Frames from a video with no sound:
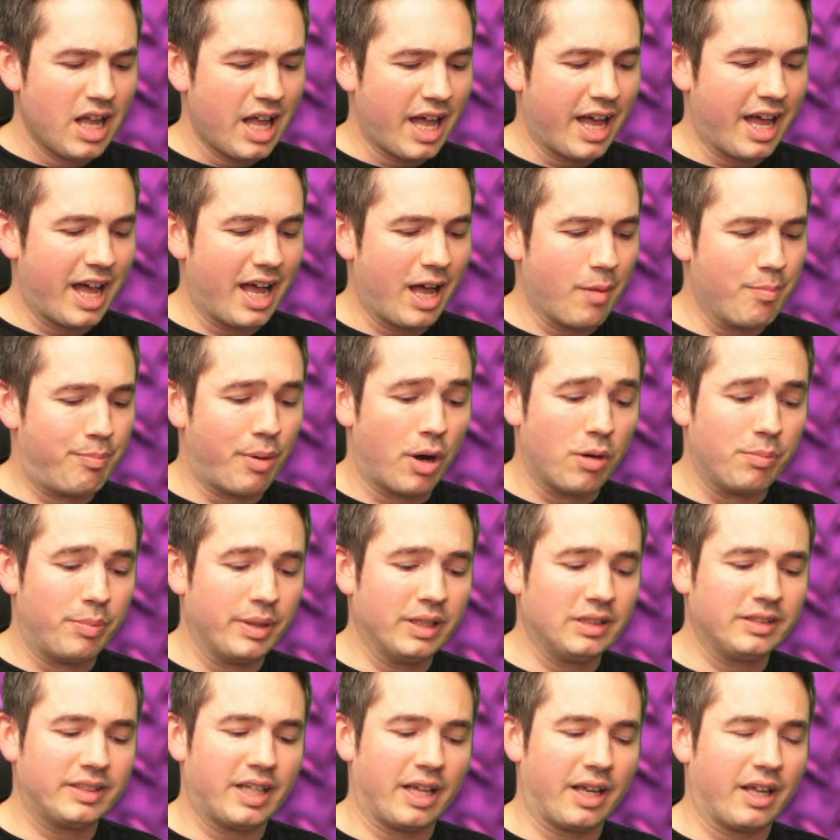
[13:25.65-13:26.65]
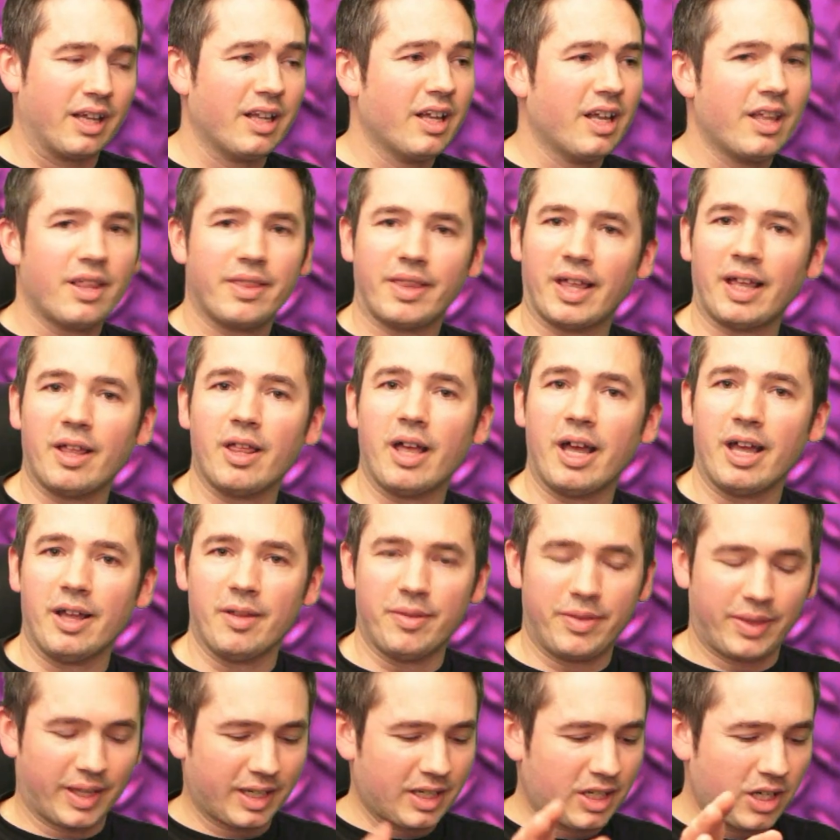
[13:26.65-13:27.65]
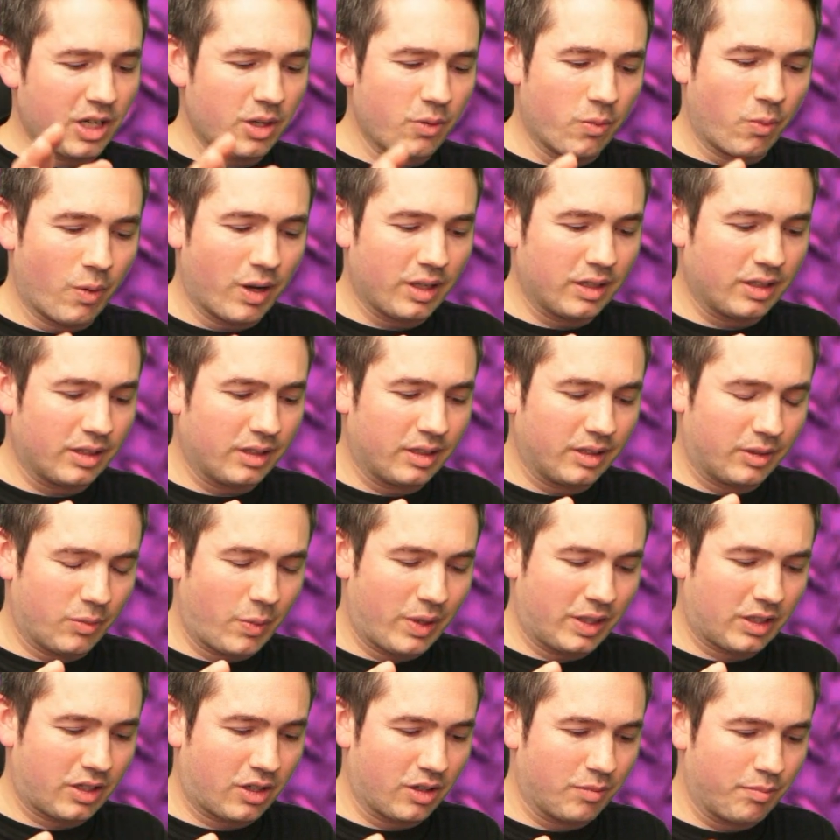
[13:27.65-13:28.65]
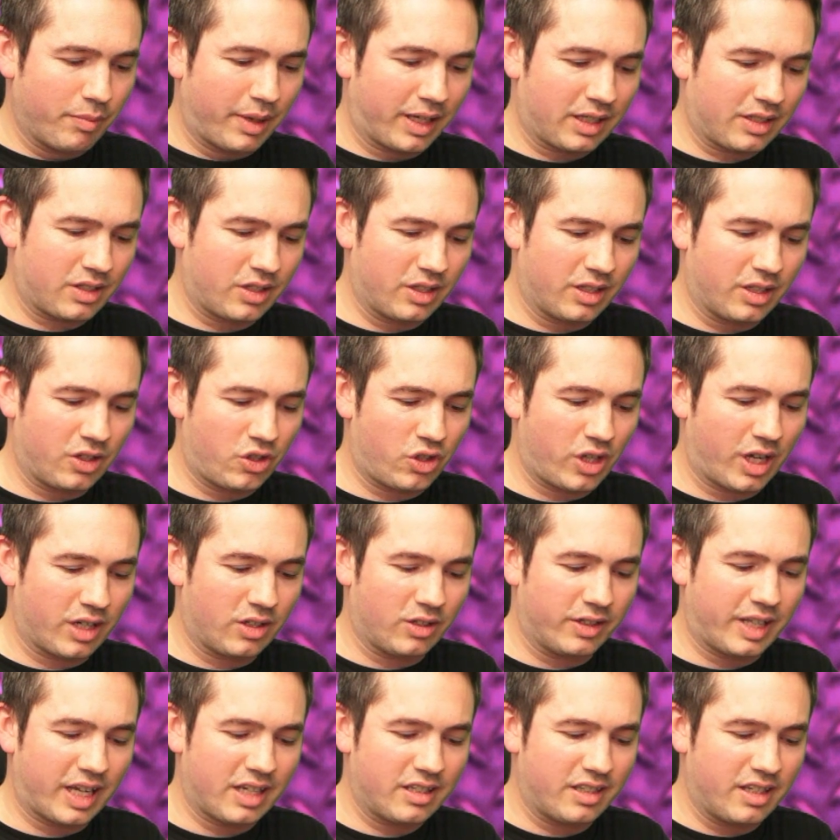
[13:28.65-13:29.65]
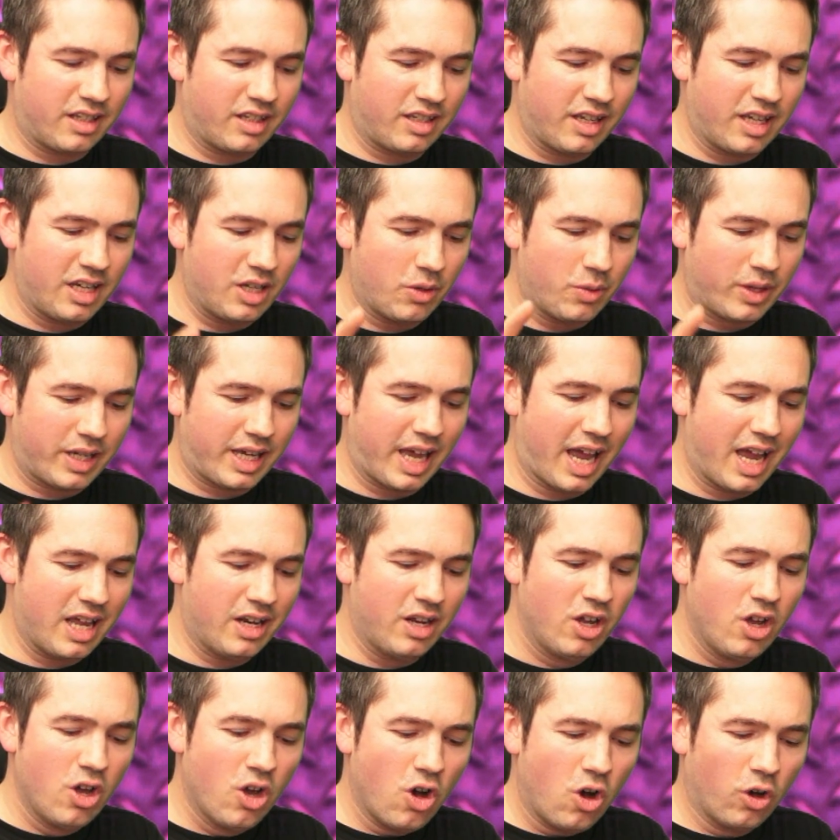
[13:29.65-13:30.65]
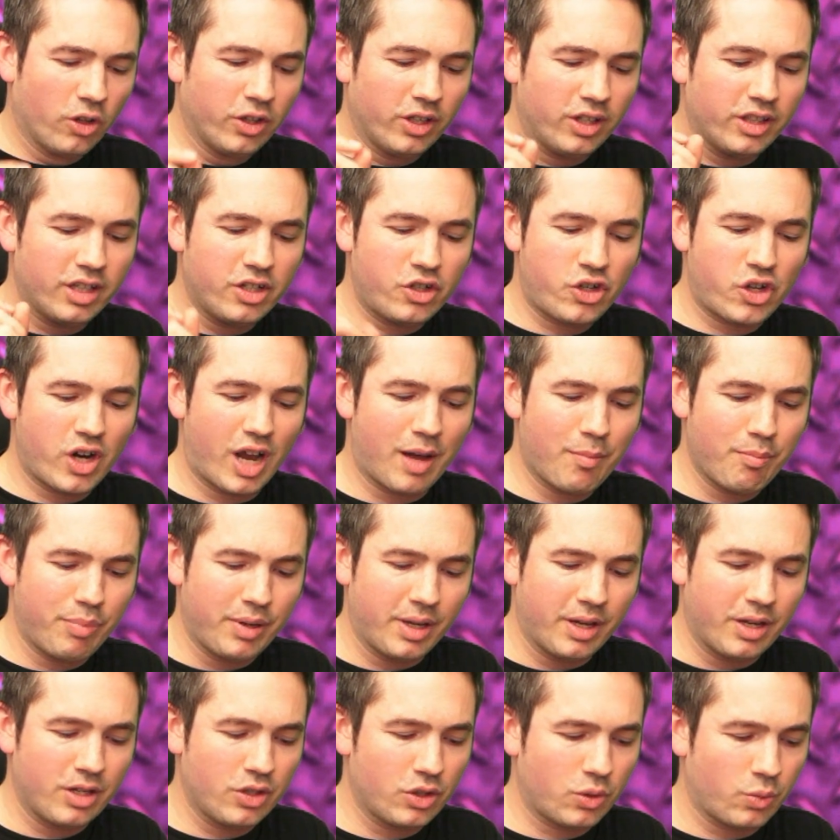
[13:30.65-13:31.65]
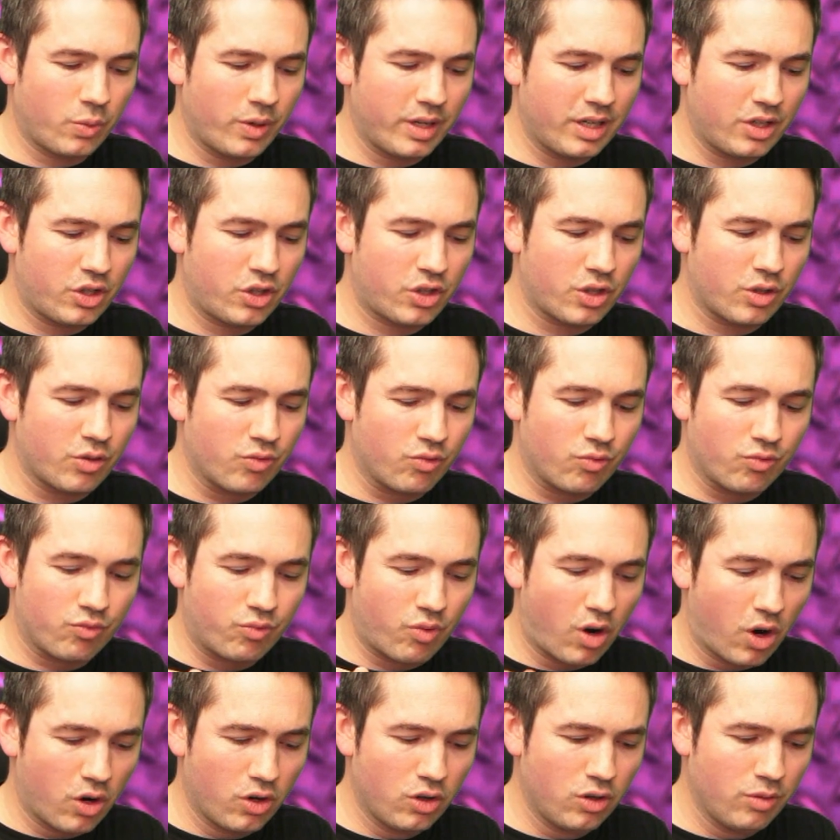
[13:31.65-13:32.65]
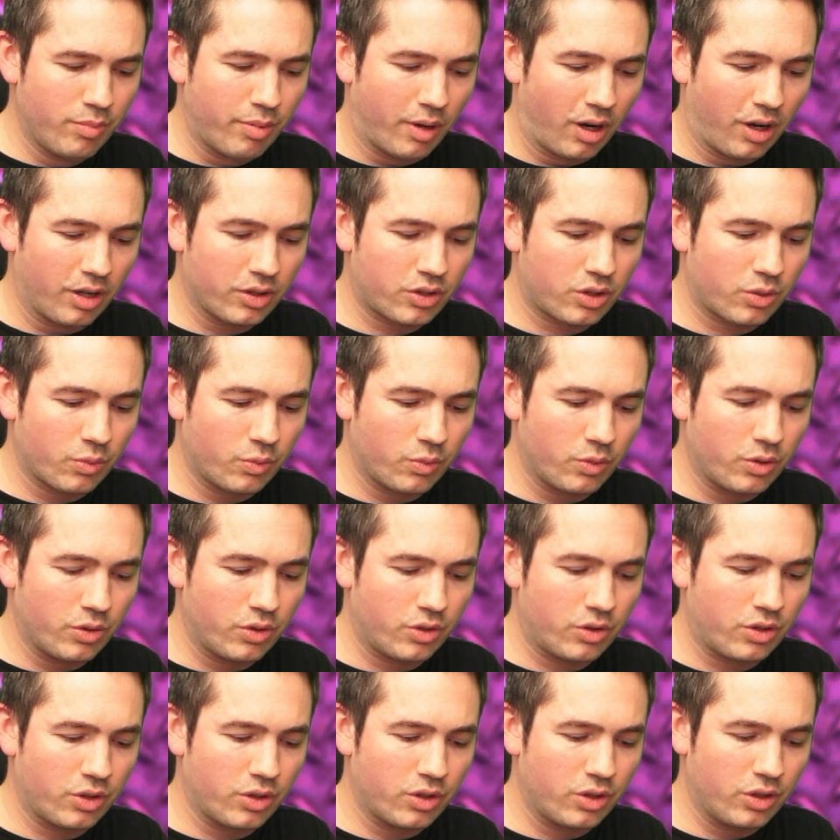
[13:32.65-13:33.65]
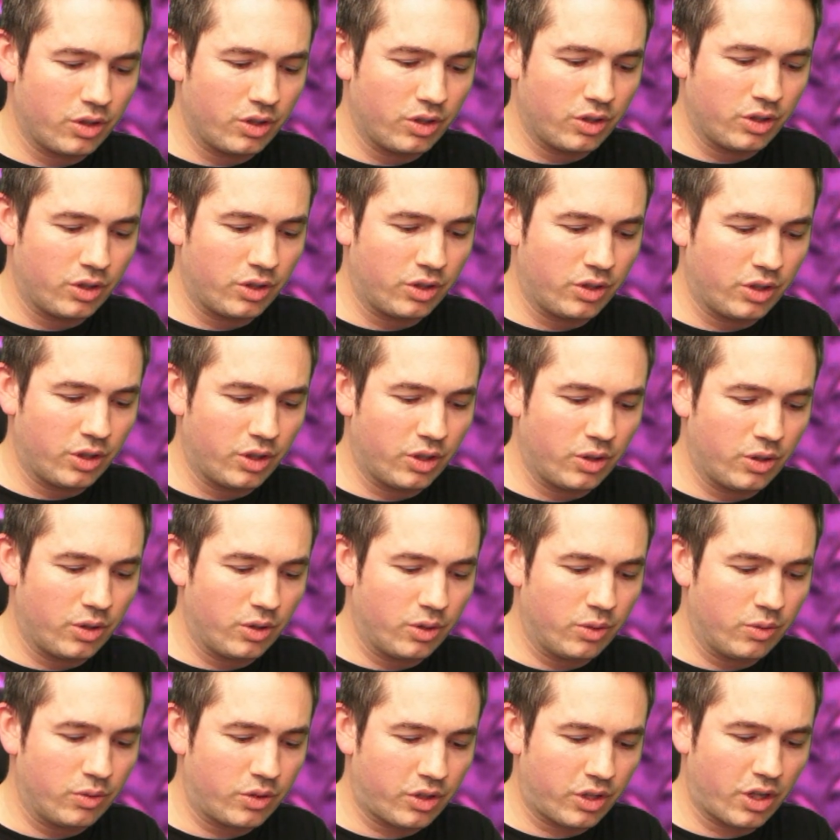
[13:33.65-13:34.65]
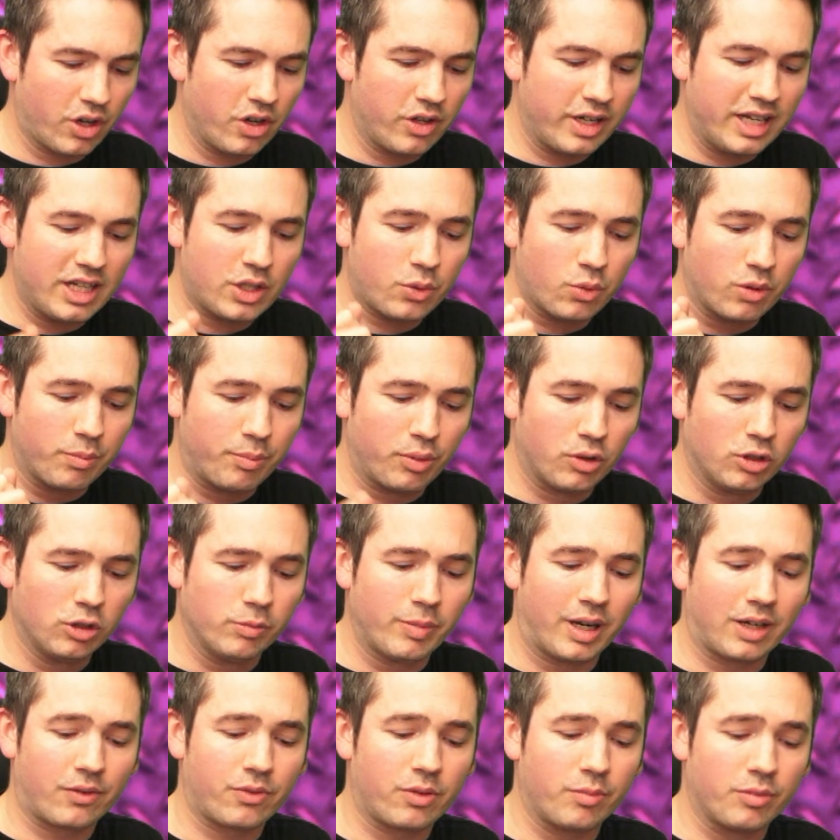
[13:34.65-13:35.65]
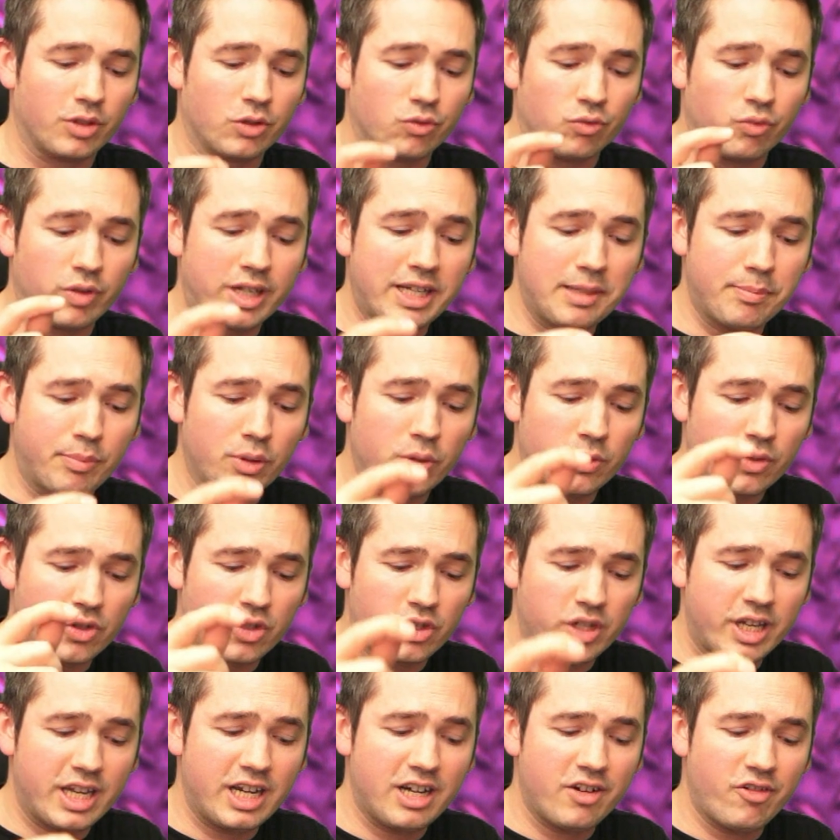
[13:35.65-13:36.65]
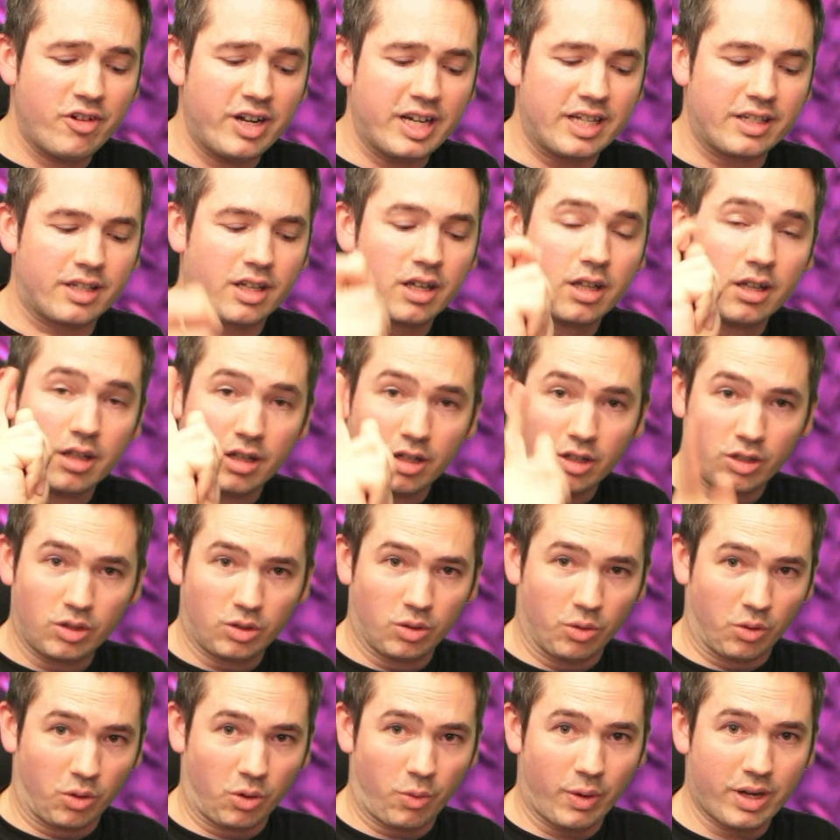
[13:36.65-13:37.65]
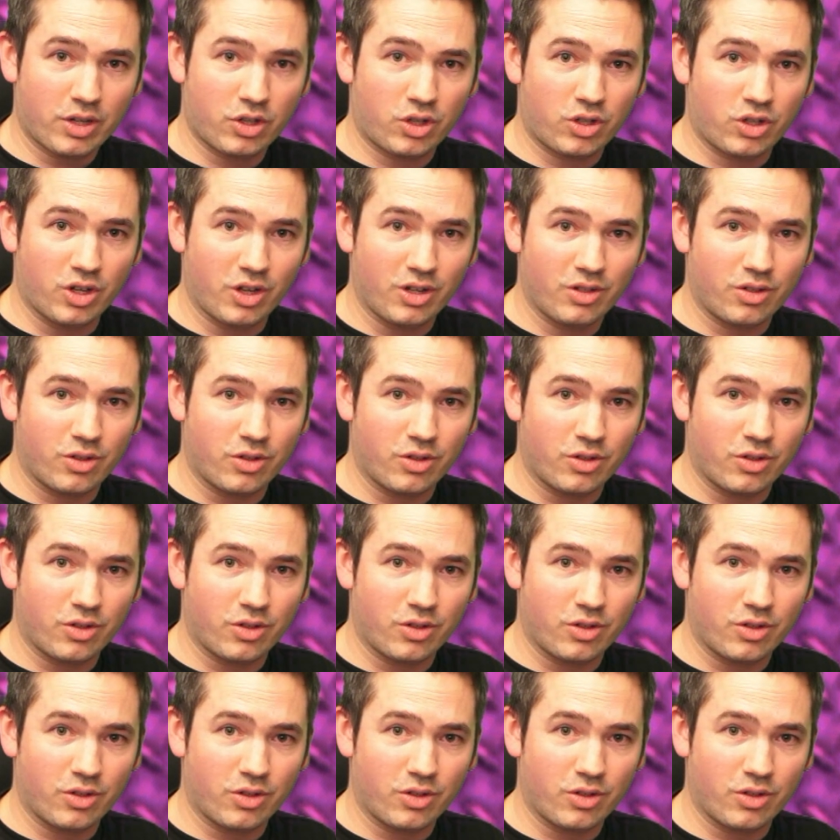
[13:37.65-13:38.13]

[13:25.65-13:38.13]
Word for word: Uh, Bob Builder, uh, thank you. Well, welcome back to the channel. Nice to see you again. Other than the champions, which robot would you turn into a pullback from the reboot series? Good question.